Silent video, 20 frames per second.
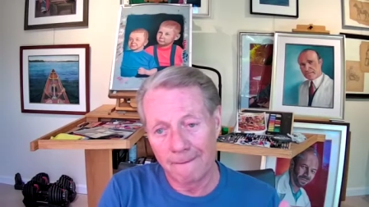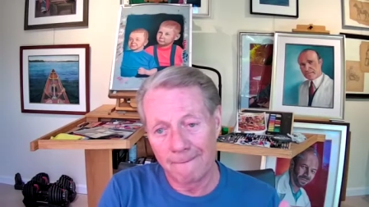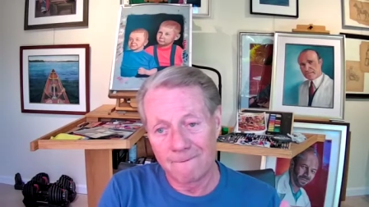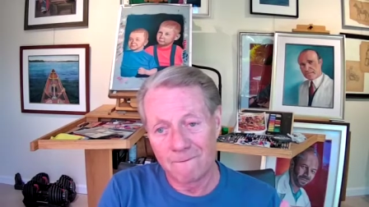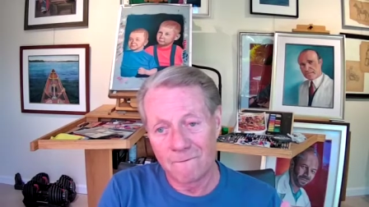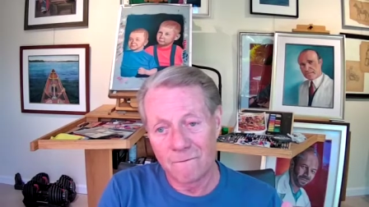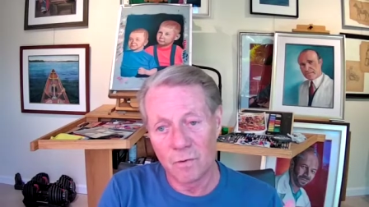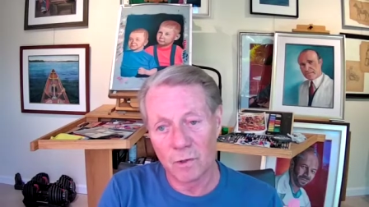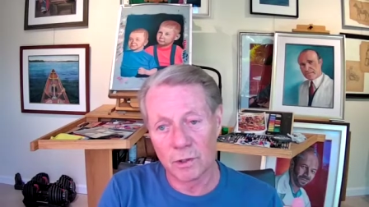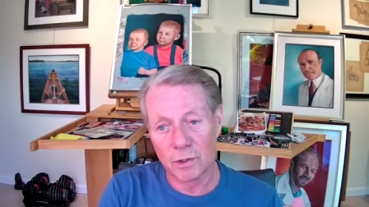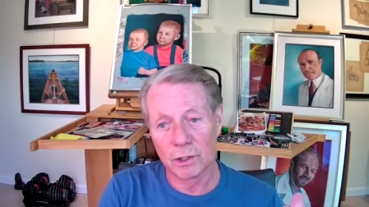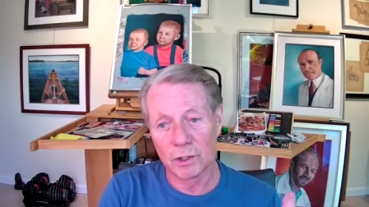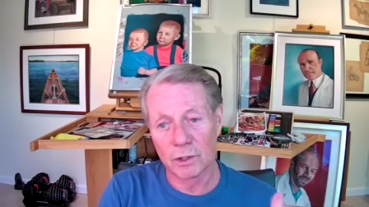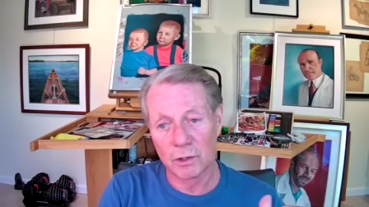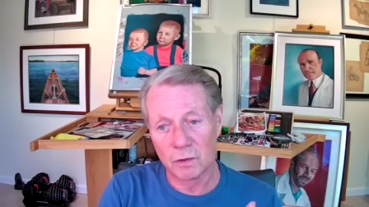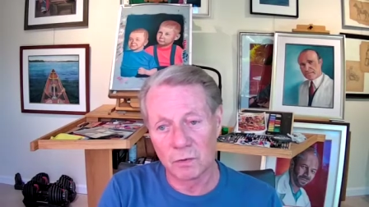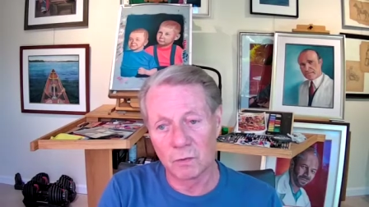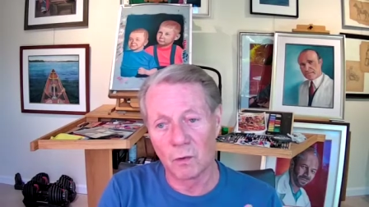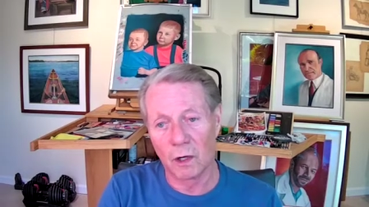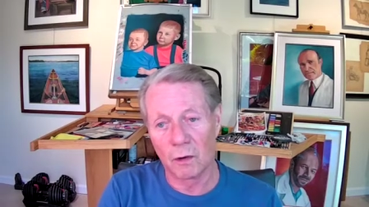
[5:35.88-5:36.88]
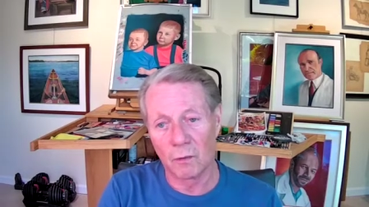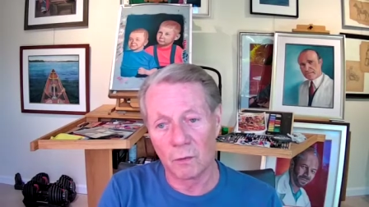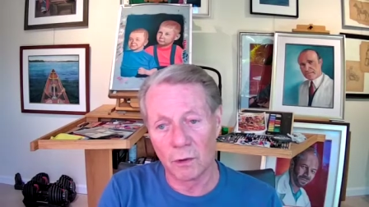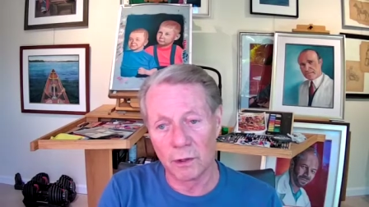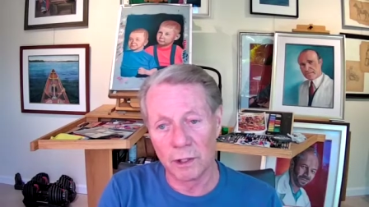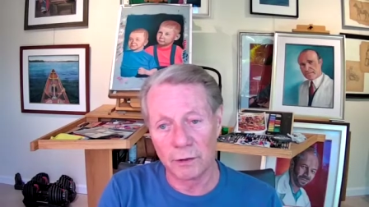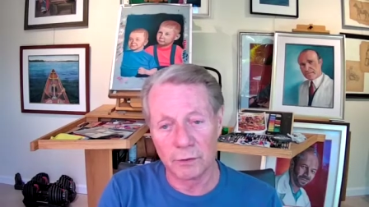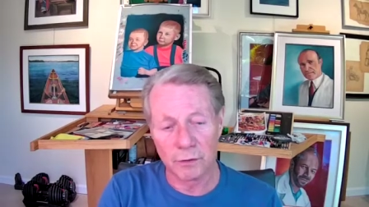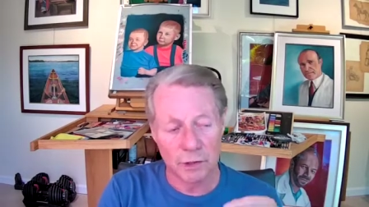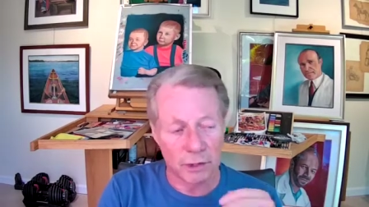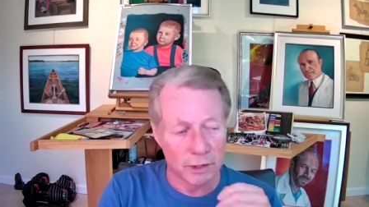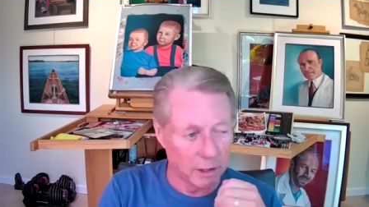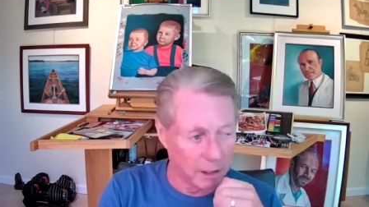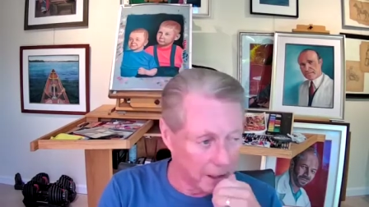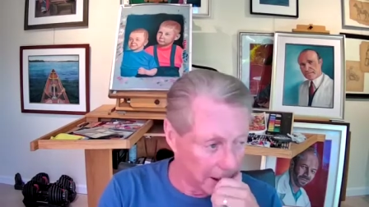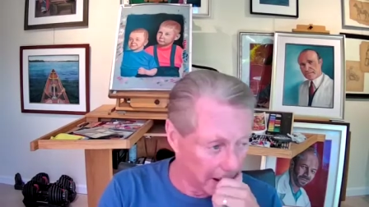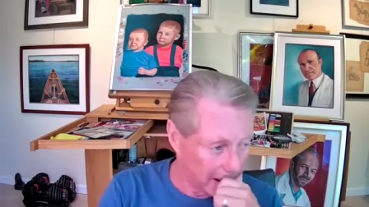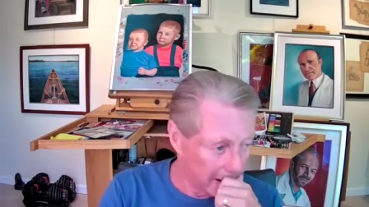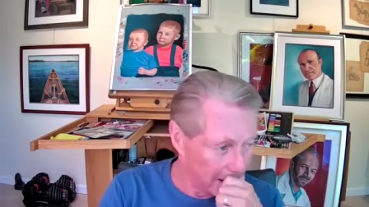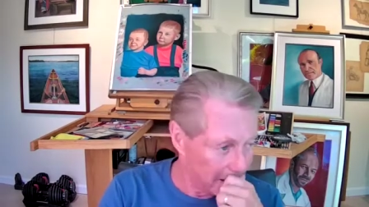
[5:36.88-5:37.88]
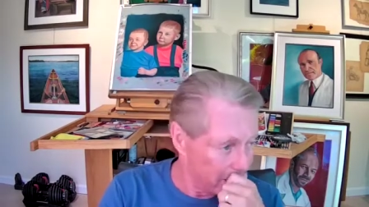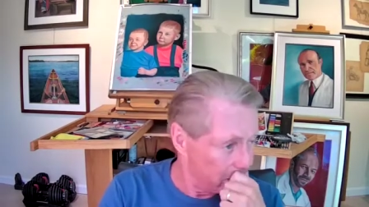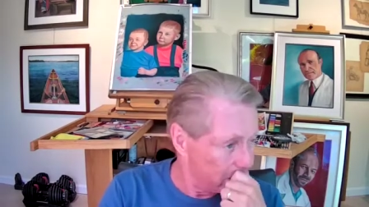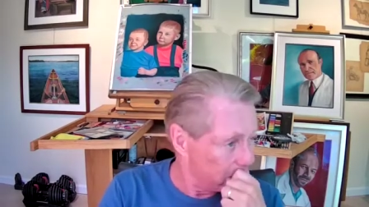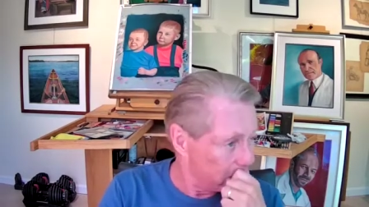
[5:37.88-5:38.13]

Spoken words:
which is what we're interested in here,